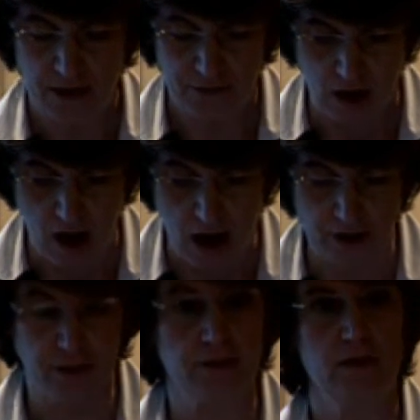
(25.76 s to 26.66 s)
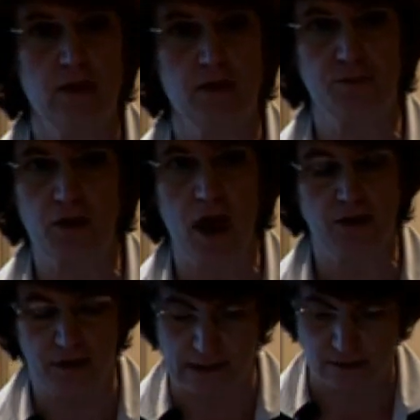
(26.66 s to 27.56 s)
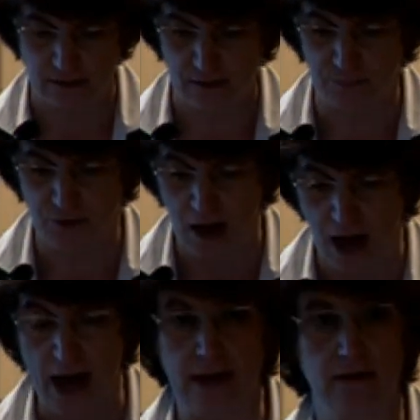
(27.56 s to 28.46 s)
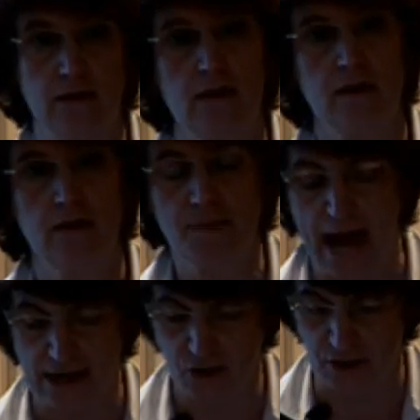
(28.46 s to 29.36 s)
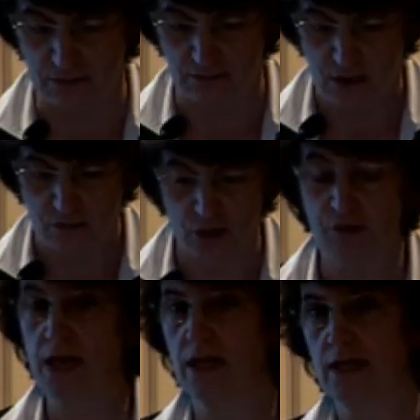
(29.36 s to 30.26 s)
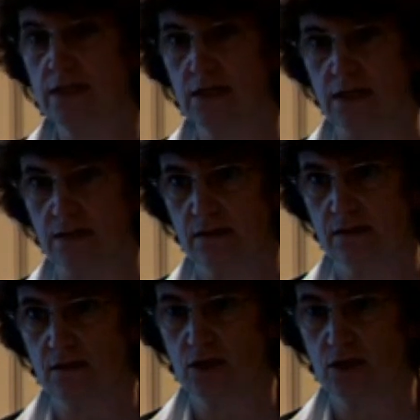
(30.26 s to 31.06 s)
the honor, the progress, the pride, the passion, the great ideas, the